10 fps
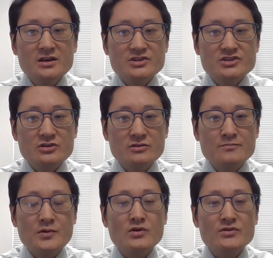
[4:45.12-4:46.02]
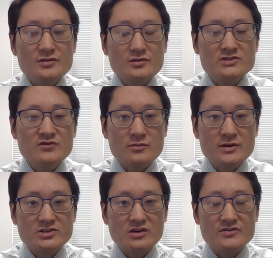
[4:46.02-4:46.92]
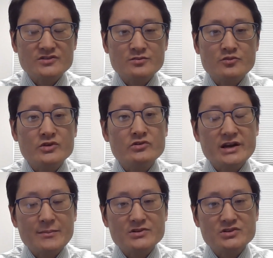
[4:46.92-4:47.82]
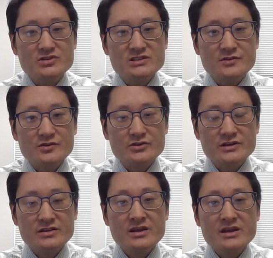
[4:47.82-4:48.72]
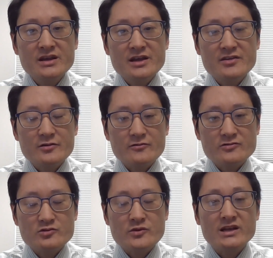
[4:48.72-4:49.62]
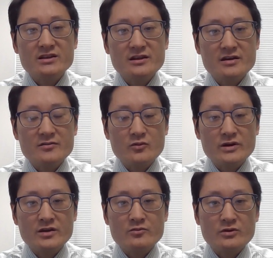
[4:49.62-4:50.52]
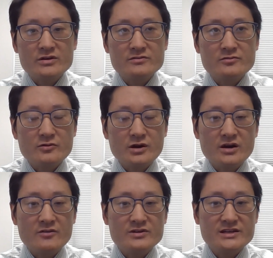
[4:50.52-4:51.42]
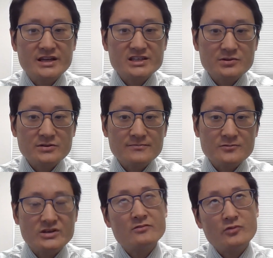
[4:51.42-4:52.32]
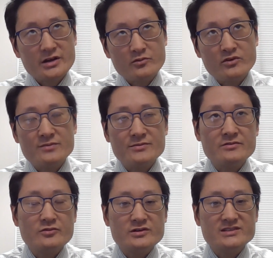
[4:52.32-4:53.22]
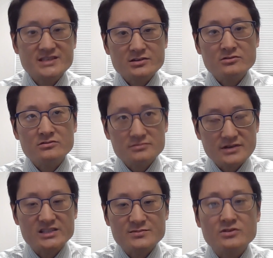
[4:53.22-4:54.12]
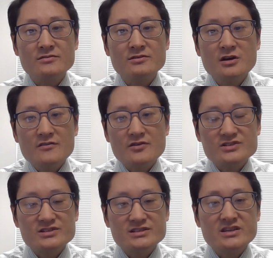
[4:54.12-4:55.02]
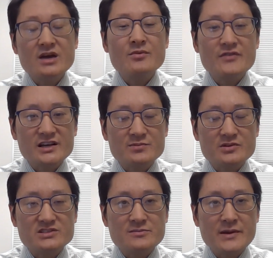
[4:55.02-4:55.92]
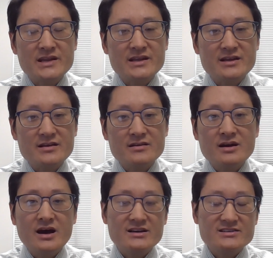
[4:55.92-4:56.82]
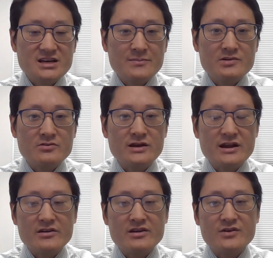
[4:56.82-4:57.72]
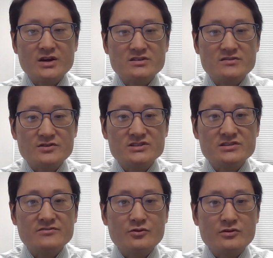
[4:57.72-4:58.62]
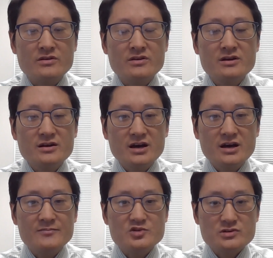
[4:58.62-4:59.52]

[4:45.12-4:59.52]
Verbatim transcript: So both of those formats offer some real great opportunities for learning, either directly on a one-on-one uh, with an expert, or not one-on-one, but with a single expert, versus a number of experts debating a hot topic or area of controversy for um,